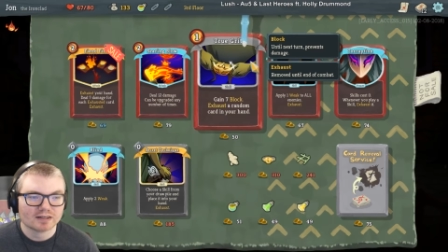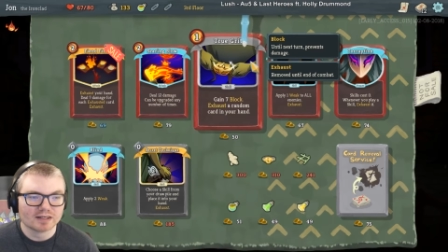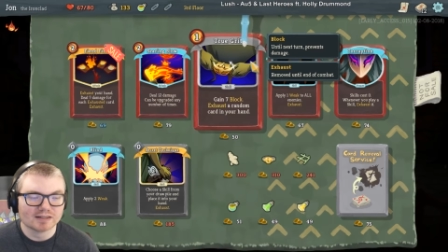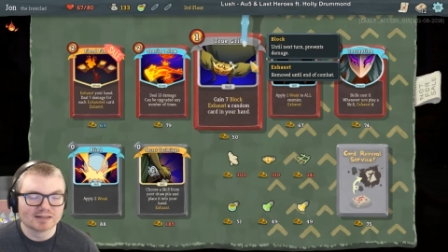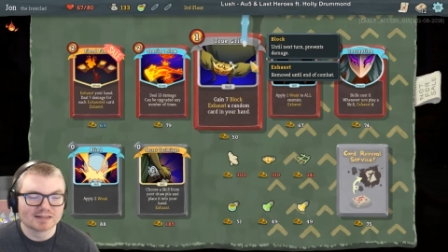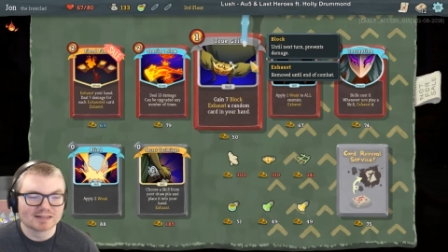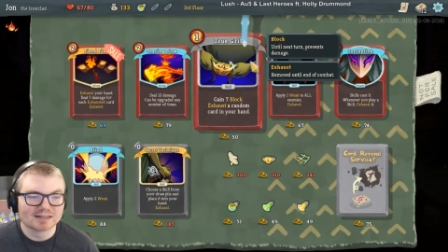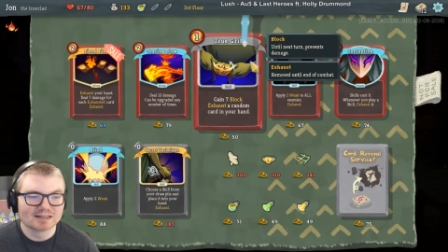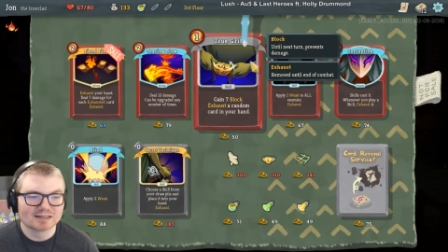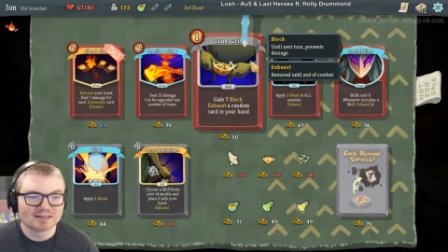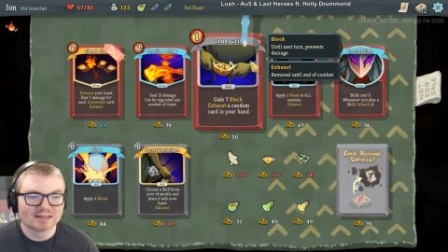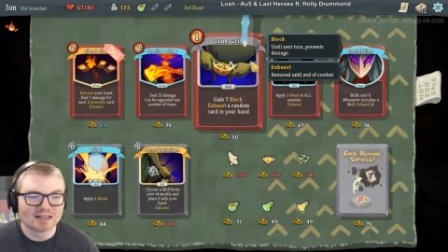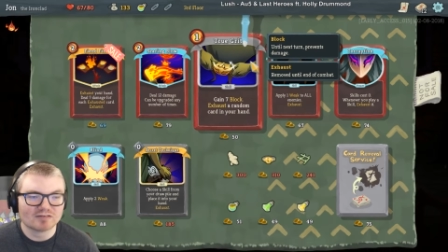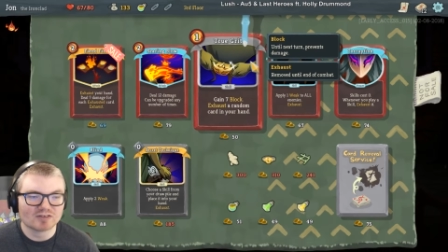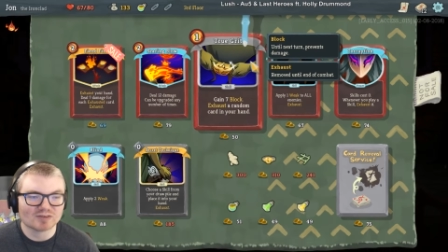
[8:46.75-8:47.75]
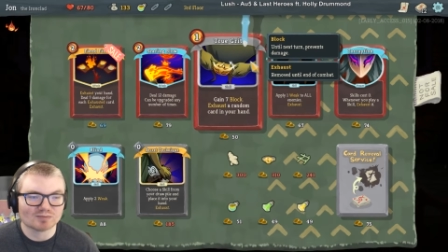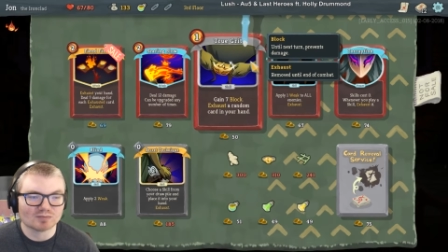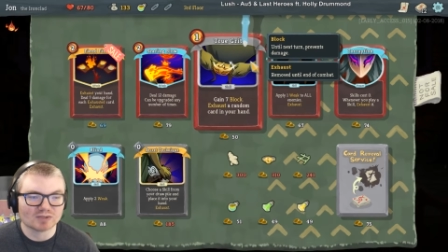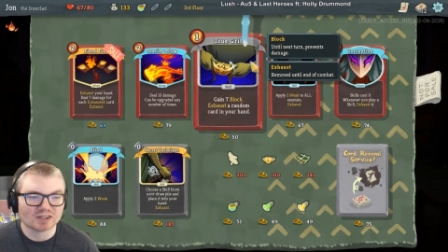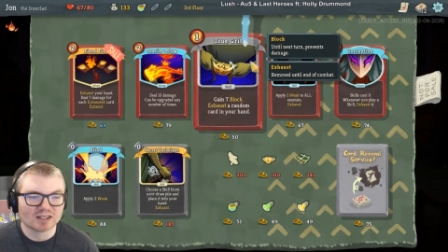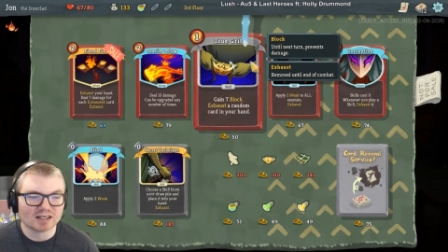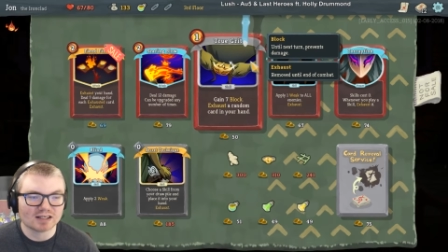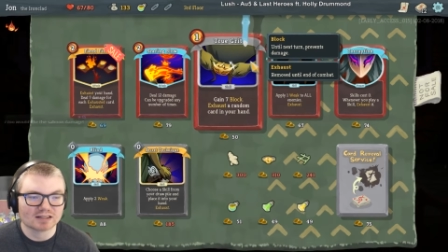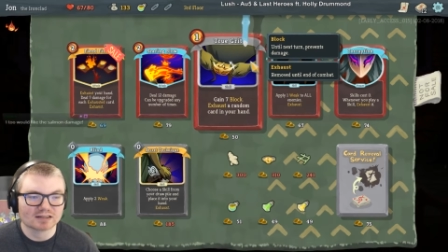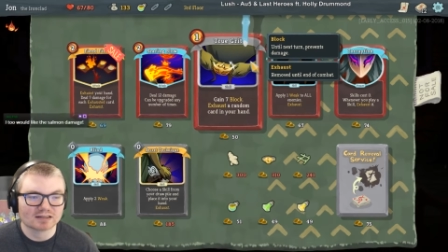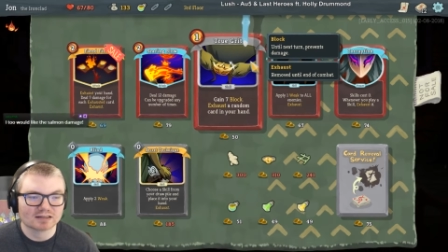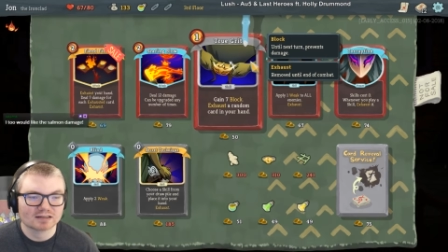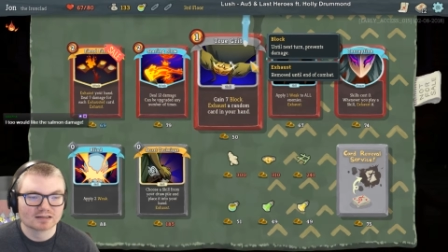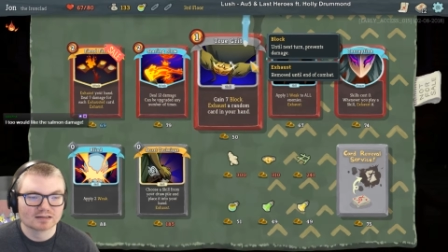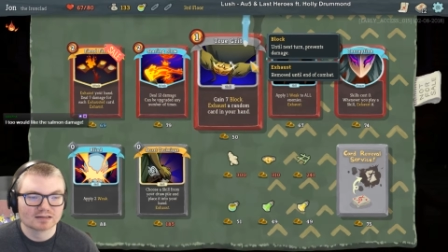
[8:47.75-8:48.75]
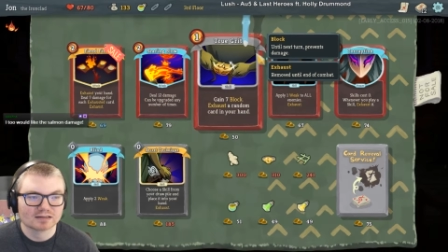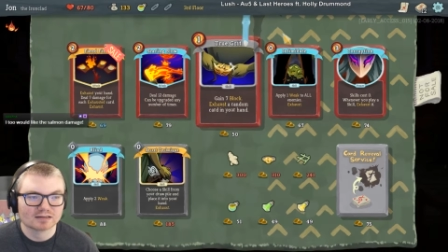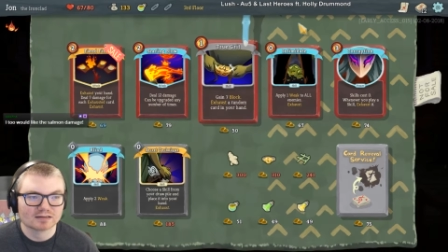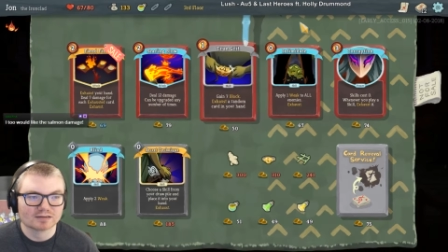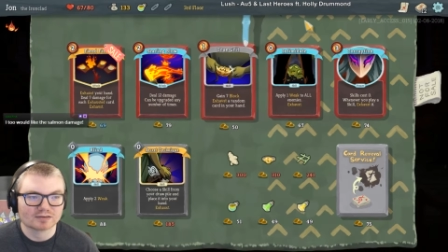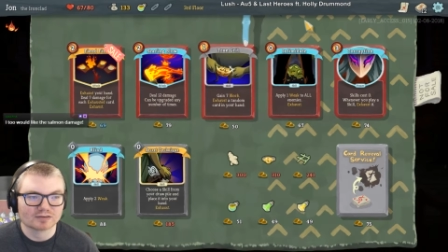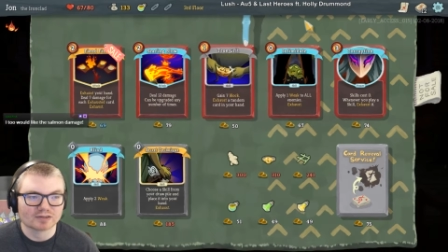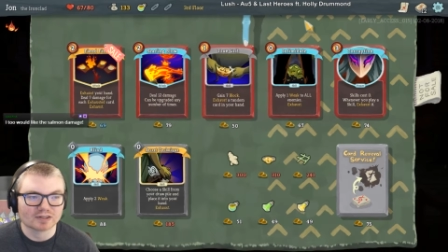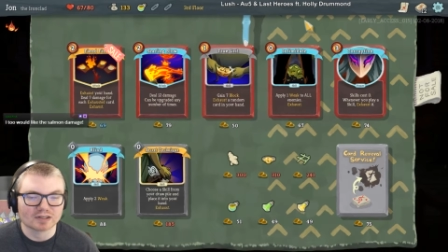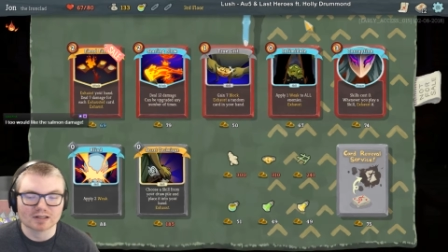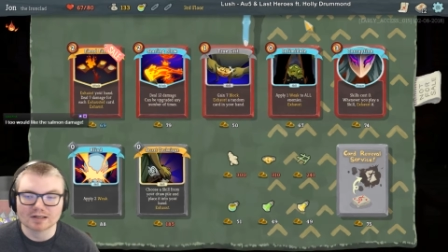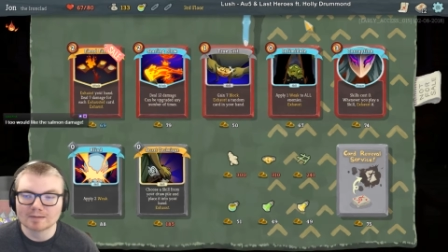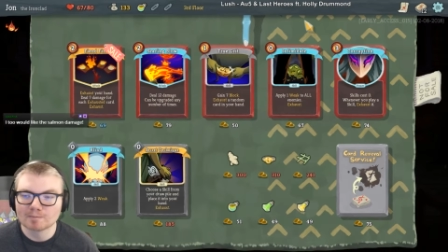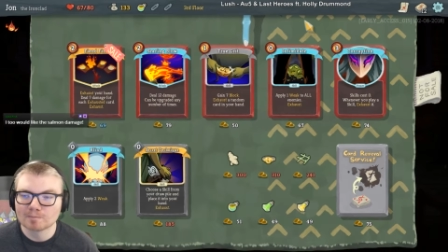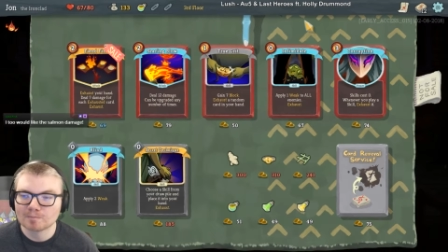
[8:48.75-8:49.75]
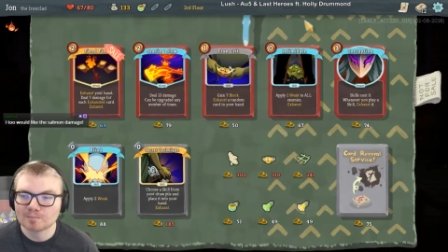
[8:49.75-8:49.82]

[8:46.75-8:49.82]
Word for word: And 7 block. Okay.